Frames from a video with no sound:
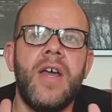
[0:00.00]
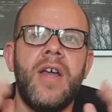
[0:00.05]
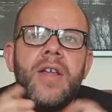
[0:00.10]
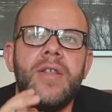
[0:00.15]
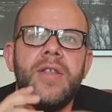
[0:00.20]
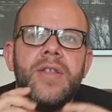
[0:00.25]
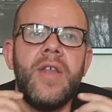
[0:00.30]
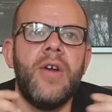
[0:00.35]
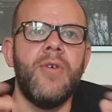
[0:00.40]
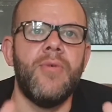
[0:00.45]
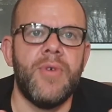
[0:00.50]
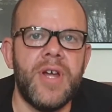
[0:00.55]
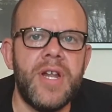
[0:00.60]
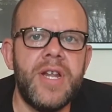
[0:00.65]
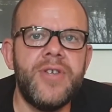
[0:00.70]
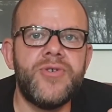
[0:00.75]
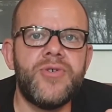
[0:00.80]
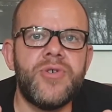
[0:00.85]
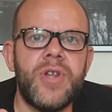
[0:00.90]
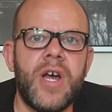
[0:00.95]
no real
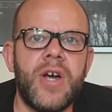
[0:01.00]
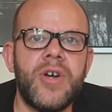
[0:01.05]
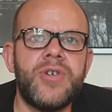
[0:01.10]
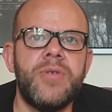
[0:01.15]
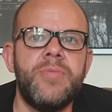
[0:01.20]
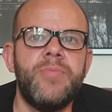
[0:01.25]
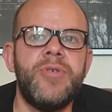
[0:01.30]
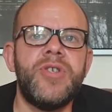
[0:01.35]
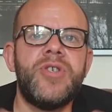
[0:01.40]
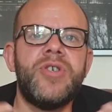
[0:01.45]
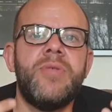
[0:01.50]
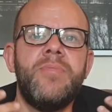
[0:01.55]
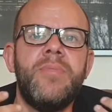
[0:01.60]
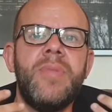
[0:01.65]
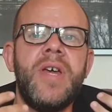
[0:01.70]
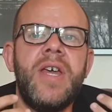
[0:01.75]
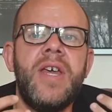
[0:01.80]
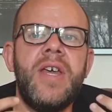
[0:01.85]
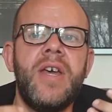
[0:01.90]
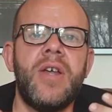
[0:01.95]
introduction, but to
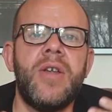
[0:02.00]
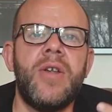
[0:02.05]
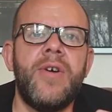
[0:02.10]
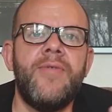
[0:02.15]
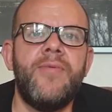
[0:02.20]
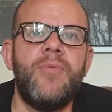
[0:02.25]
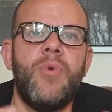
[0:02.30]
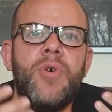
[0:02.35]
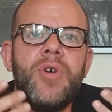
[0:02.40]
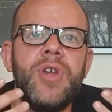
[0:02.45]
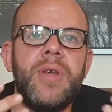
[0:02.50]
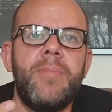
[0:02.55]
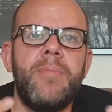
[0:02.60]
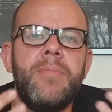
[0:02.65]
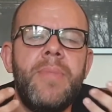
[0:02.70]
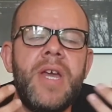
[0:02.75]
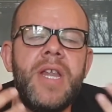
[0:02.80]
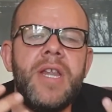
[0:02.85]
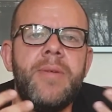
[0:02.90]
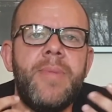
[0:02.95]
me, and I've worn it
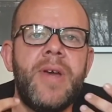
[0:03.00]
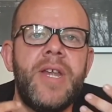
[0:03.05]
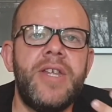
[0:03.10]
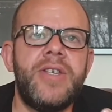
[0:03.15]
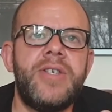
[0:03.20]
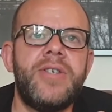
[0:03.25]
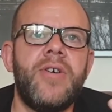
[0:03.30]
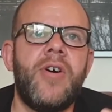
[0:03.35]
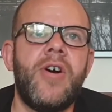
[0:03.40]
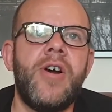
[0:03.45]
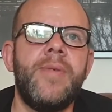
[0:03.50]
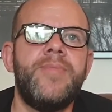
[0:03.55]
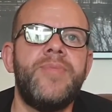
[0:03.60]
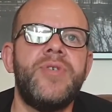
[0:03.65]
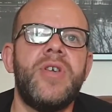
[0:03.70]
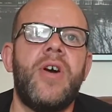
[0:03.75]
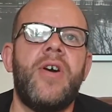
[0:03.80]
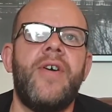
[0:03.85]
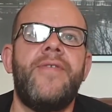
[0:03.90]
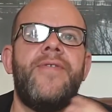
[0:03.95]
many, many
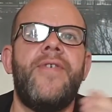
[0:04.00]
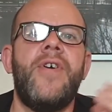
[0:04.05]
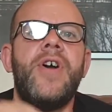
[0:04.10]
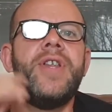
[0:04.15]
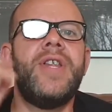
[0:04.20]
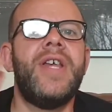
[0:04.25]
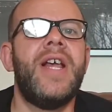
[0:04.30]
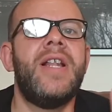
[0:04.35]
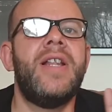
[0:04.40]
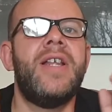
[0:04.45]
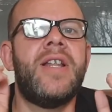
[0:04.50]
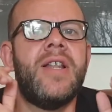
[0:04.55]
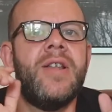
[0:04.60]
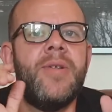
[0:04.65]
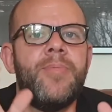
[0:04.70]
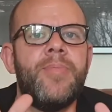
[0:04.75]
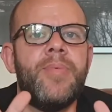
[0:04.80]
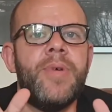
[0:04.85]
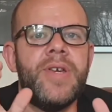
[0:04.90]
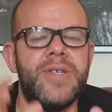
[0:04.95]
times, I find it
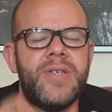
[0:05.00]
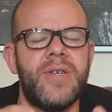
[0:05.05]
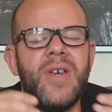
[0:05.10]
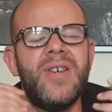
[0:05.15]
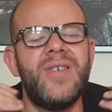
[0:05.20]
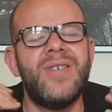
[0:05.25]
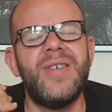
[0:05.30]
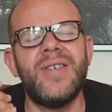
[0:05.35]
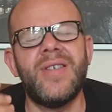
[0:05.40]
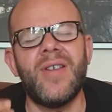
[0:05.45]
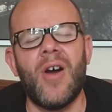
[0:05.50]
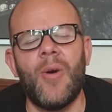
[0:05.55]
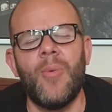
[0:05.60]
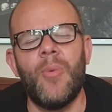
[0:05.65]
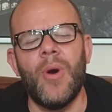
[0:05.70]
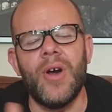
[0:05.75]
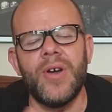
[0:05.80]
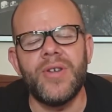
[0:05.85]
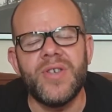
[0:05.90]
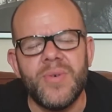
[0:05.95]
it's just hard
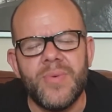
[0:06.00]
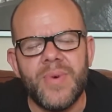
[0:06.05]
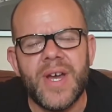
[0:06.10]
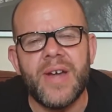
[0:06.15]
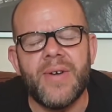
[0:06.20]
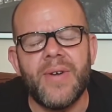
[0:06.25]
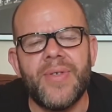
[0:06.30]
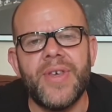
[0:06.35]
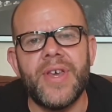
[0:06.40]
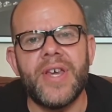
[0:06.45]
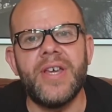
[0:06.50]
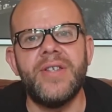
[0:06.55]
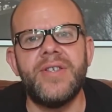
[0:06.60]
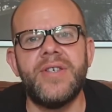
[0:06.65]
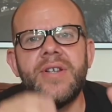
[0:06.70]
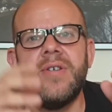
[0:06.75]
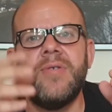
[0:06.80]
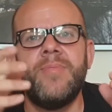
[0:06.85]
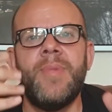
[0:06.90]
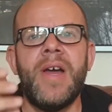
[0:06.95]
work to wear, I think,
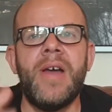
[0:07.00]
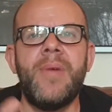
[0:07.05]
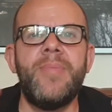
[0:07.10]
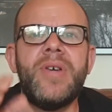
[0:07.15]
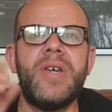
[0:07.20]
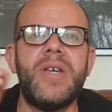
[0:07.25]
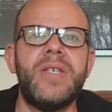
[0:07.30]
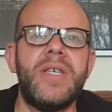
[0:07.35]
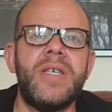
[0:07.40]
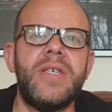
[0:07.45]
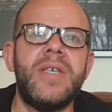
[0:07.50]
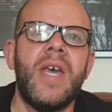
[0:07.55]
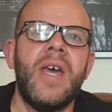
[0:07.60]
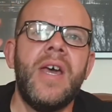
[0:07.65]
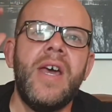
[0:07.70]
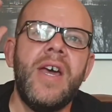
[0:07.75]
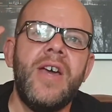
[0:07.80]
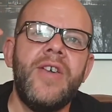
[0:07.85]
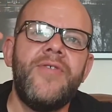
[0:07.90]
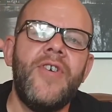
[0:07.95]
Interlude Man, because it's
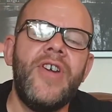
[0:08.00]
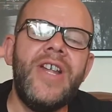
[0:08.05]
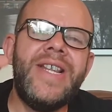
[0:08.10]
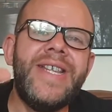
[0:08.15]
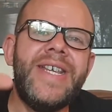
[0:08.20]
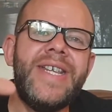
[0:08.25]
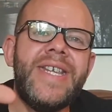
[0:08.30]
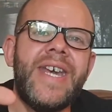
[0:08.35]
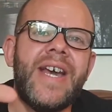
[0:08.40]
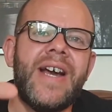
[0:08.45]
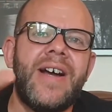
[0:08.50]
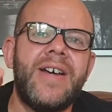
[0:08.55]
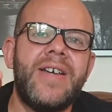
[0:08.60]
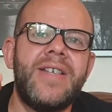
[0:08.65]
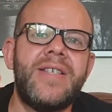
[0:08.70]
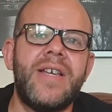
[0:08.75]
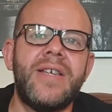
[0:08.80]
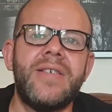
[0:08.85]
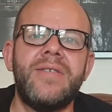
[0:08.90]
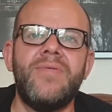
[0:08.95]
very linear. It
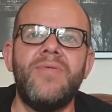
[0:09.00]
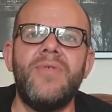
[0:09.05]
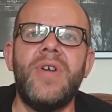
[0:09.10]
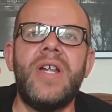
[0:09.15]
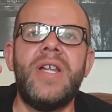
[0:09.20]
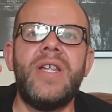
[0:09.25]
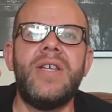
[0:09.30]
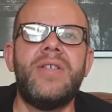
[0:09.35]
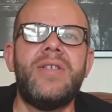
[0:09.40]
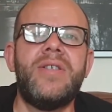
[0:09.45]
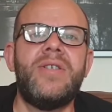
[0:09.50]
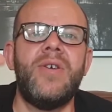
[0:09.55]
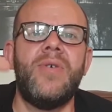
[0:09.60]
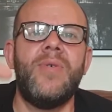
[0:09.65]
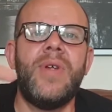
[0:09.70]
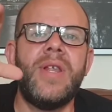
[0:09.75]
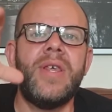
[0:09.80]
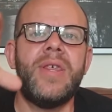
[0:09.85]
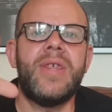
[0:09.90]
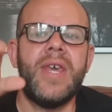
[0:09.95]
doesn't really do
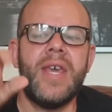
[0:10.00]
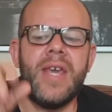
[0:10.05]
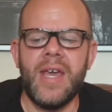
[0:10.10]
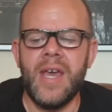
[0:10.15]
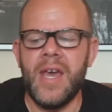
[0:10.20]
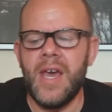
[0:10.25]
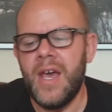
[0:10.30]
anything.